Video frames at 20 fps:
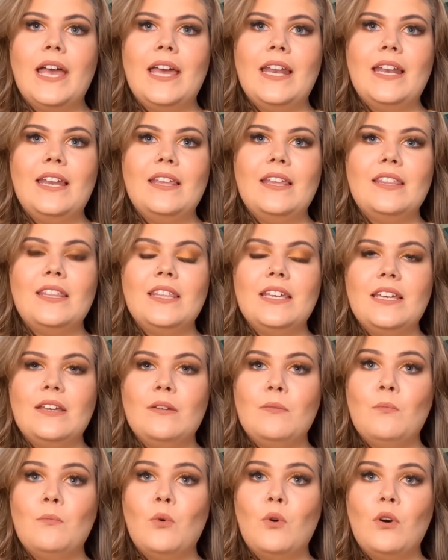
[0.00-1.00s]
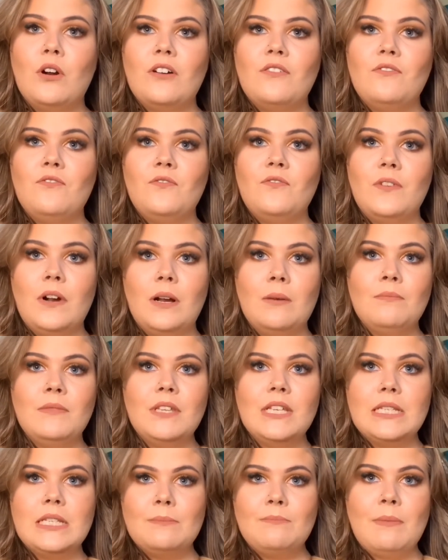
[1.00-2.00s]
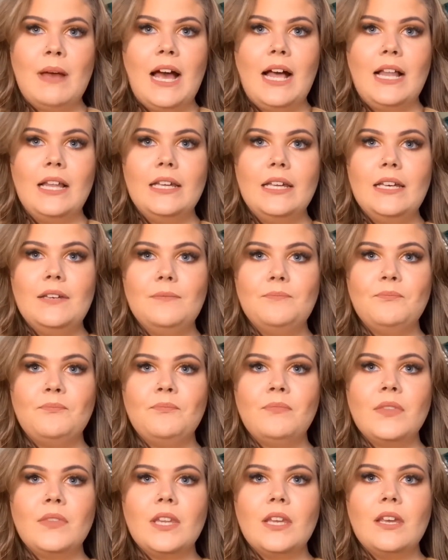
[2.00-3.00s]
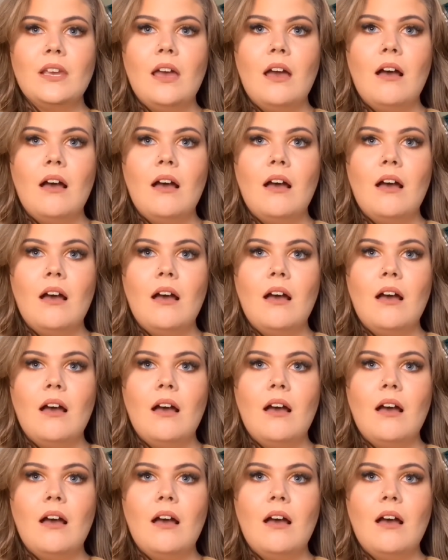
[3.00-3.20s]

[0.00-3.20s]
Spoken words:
want anything more from this palette.